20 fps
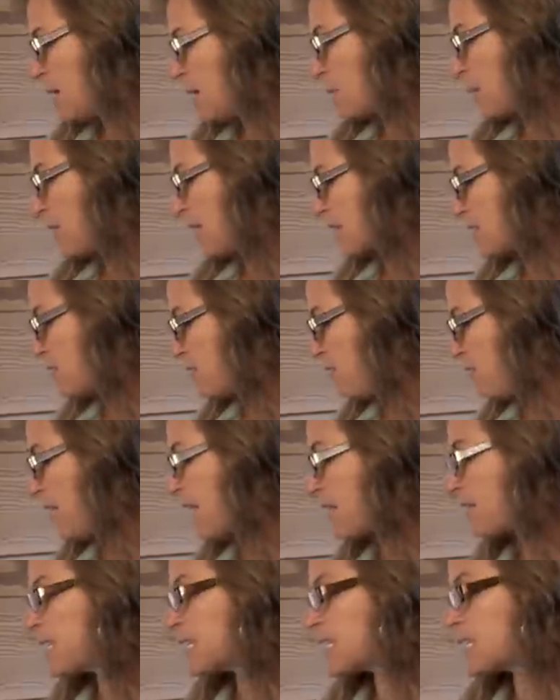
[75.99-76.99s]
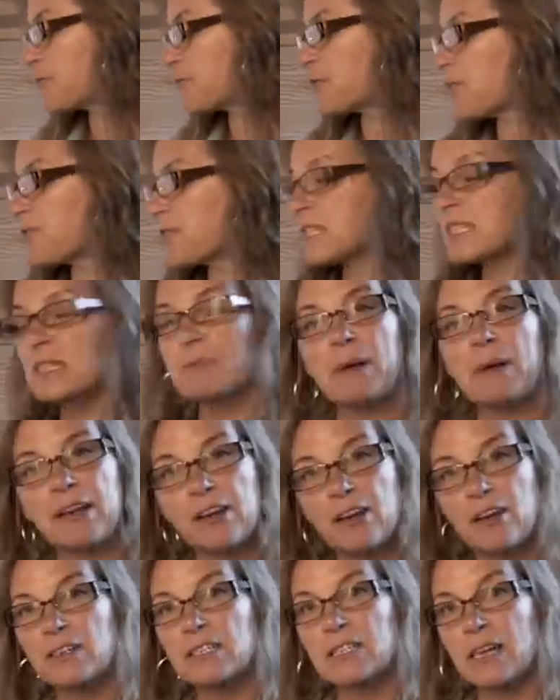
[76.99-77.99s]
But that's very different than spending
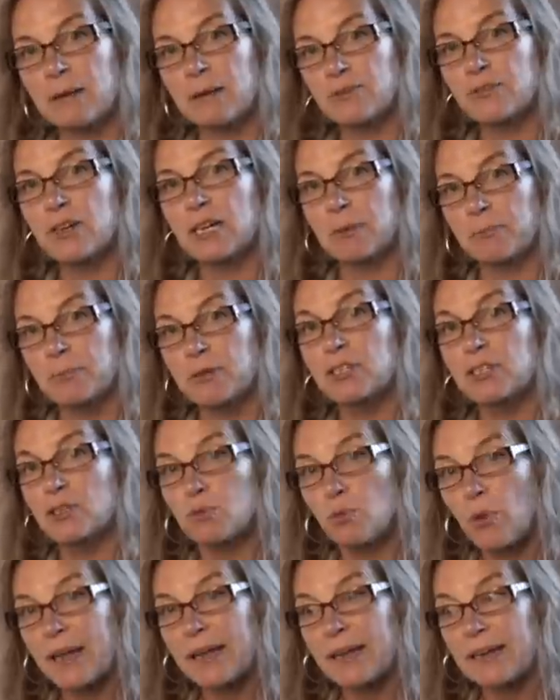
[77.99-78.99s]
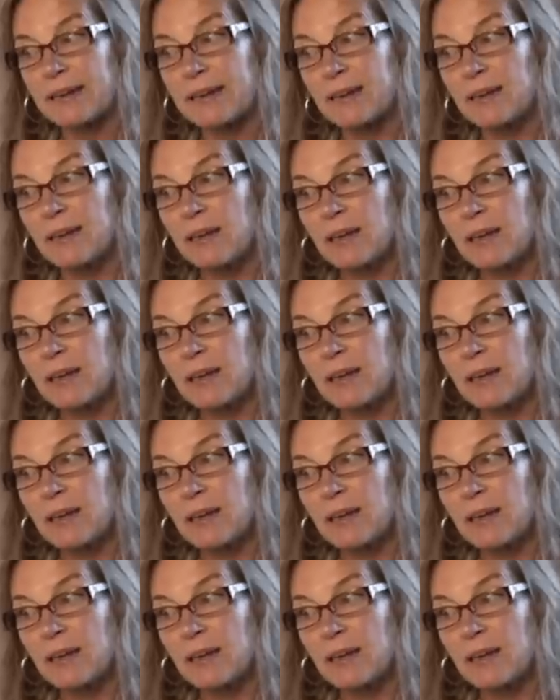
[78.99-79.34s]
our time trying to persuade